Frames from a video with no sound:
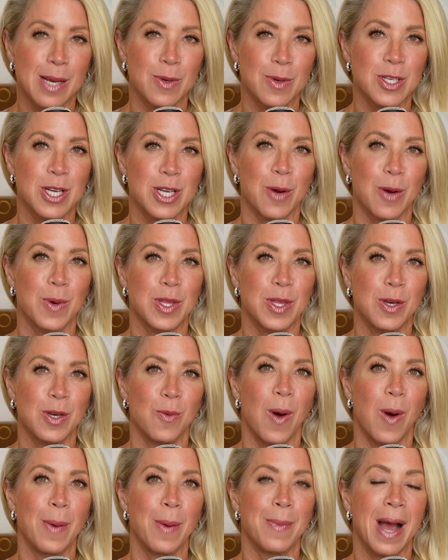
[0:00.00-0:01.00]
will share with you
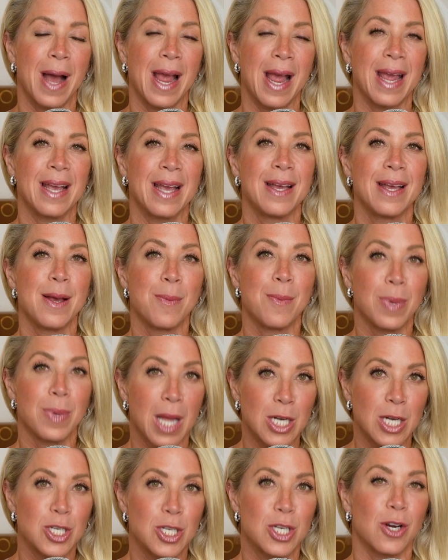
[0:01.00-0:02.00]
what my
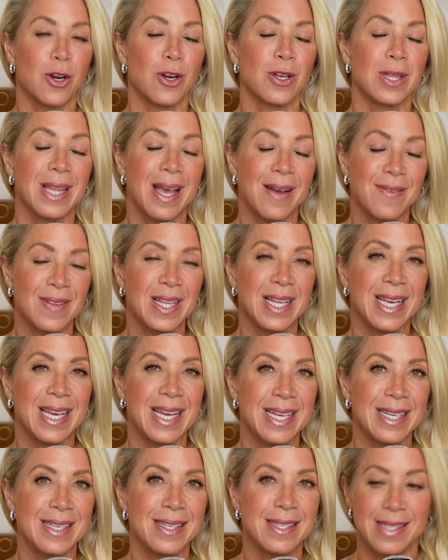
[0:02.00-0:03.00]
blood sugar level
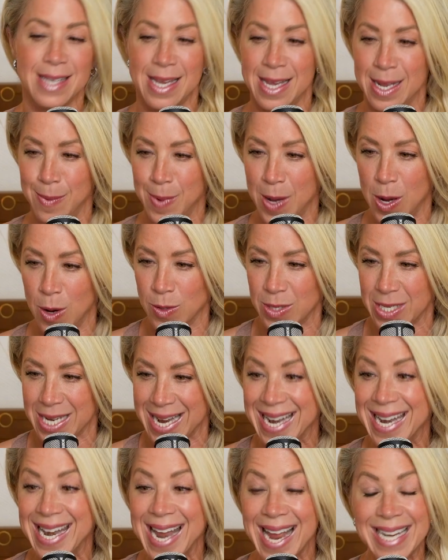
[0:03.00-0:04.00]
is in about
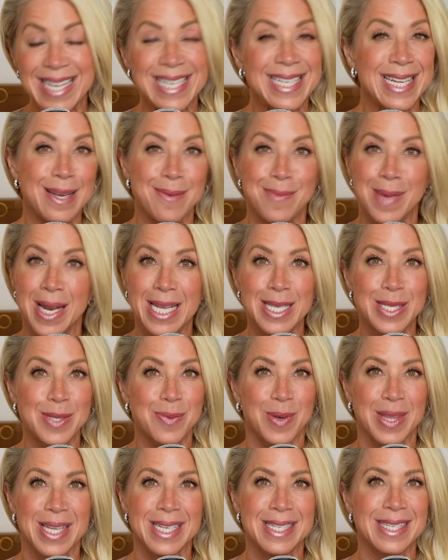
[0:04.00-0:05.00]
19 minutes
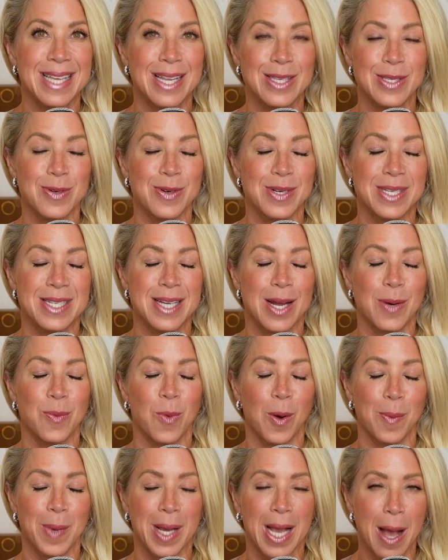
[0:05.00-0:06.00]
when the sensor is done
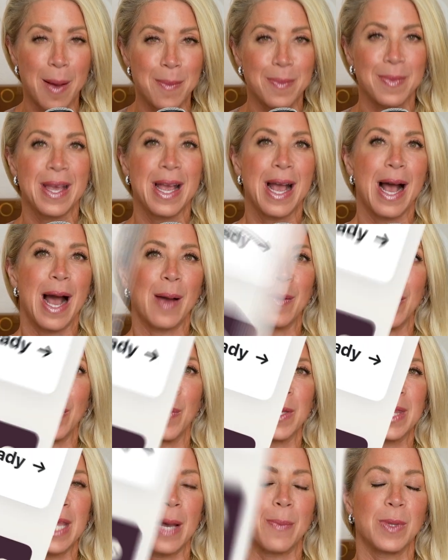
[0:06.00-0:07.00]
warming up. I will
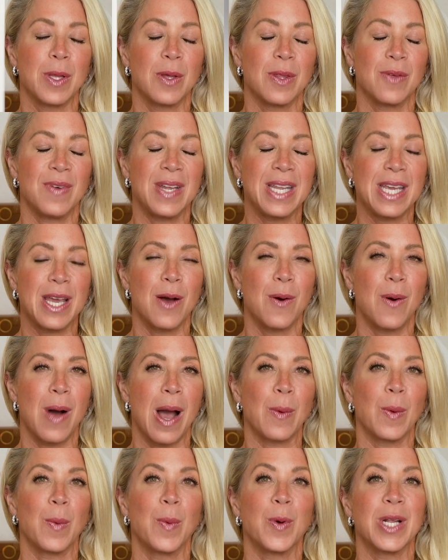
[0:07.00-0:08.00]
put that below the video.
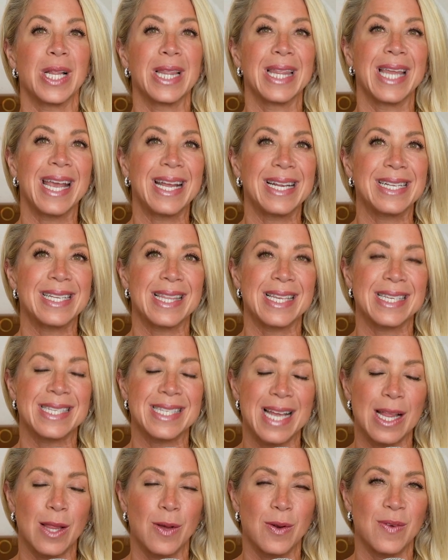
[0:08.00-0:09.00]
I will put a link to the
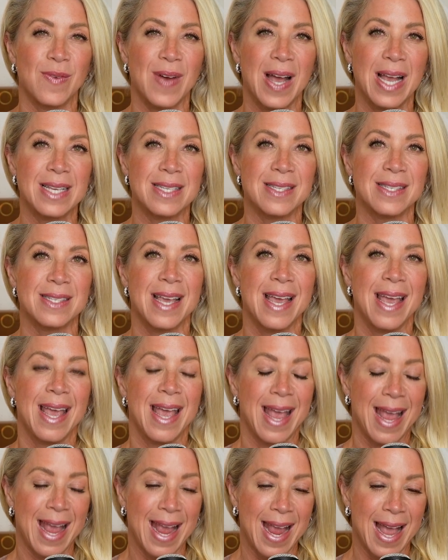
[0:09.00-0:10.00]
Stello device,
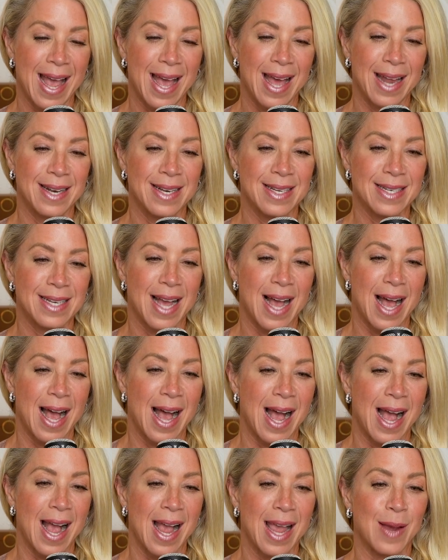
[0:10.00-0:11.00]
and
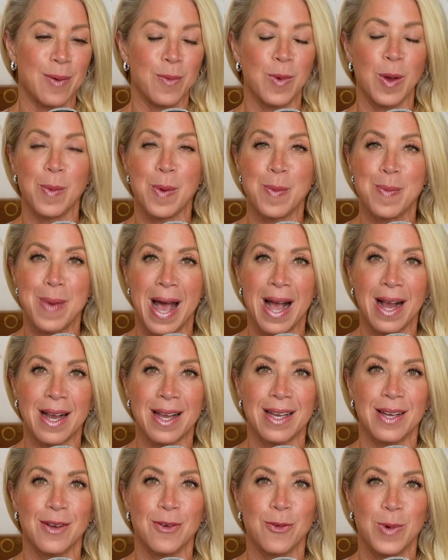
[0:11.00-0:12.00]
I will be
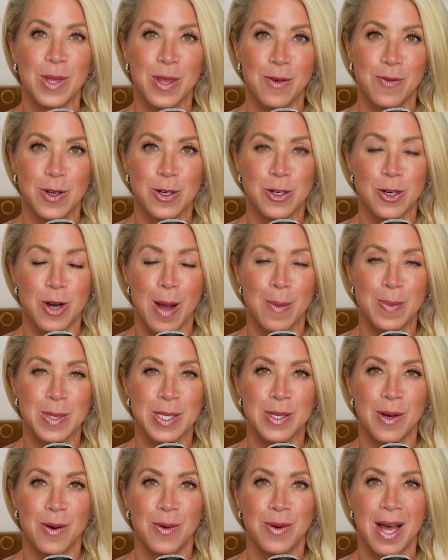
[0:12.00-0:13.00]
back with a future
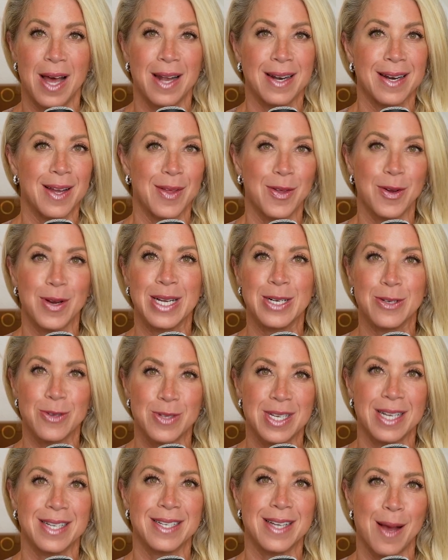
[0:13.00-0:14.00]
episode on another
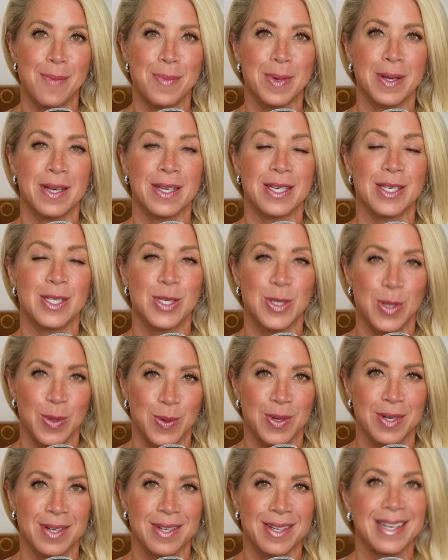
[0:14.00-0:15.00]
interesting topic
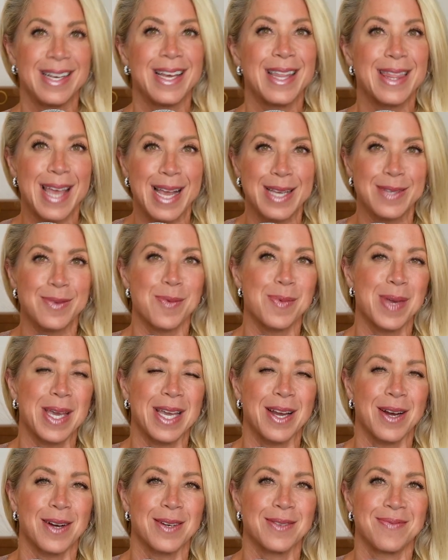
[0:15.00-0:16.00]
soon. Thanks for being
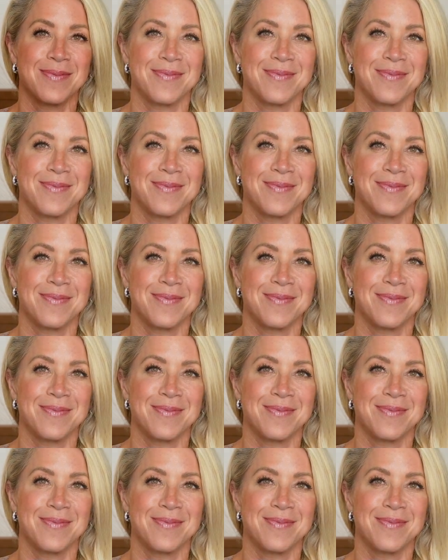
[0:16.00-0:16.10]
here.